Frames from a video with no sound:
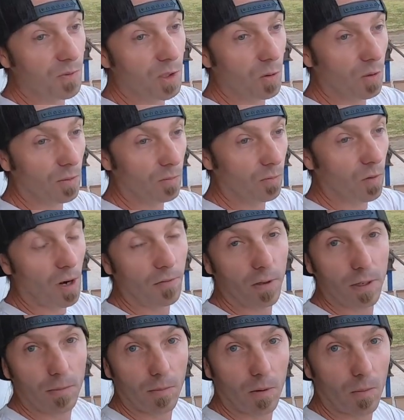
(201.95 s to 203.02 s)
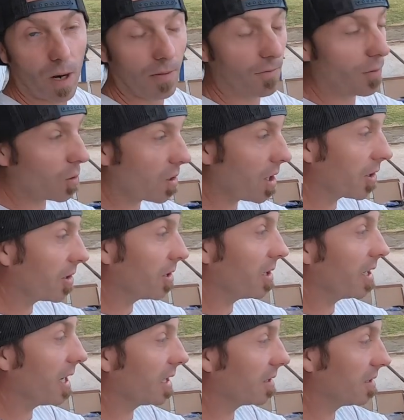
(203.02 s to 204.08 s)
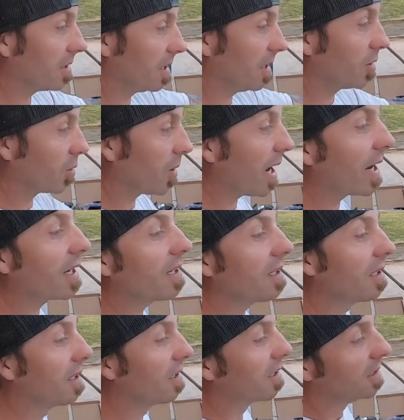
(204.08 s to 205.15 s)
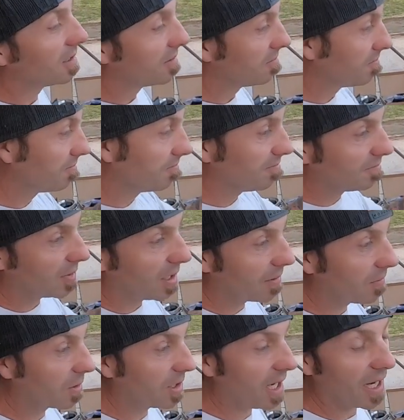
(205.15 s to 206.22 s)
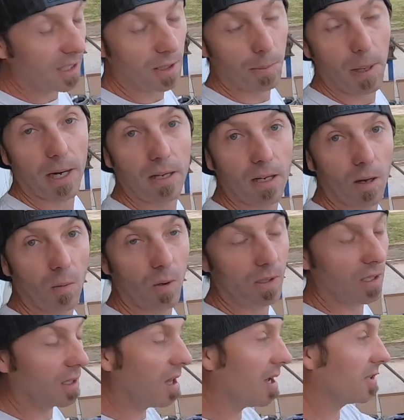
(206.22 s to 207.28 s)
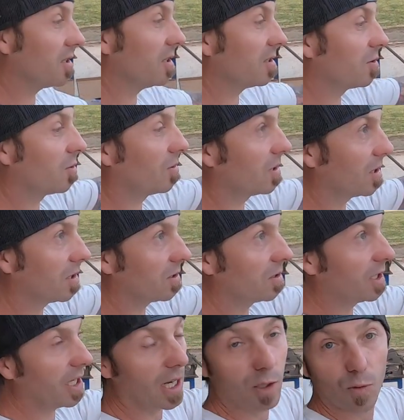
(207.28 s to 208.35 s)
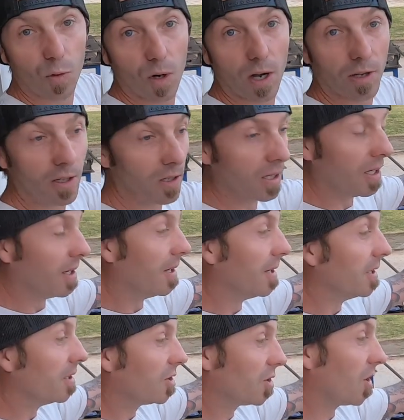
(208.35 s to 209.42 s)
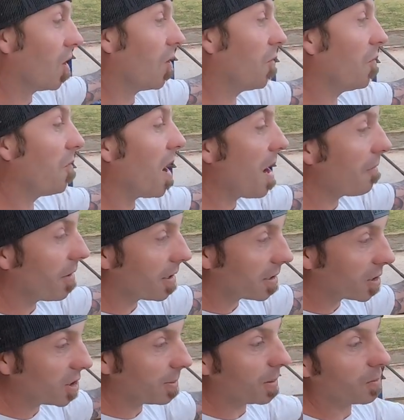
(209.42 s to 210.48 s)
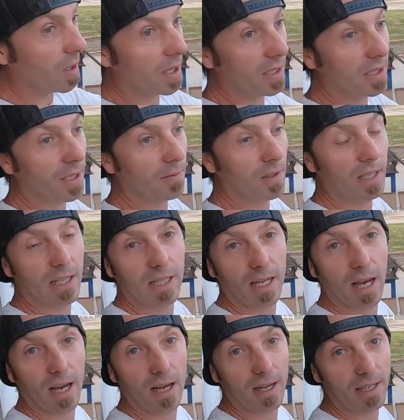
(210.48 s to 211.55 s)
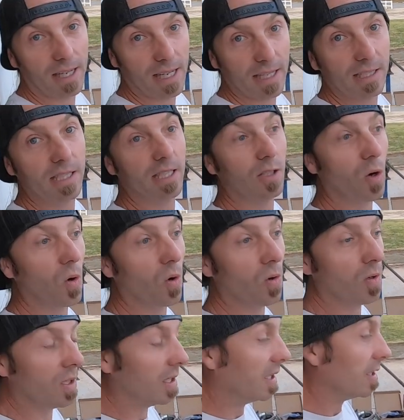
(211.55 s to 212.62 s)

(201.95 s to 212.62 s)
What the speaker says: So we're roughly around 400 at the crank, give or take, depending on what the loss is through the TH400. So 500 should be relatively an easy goal.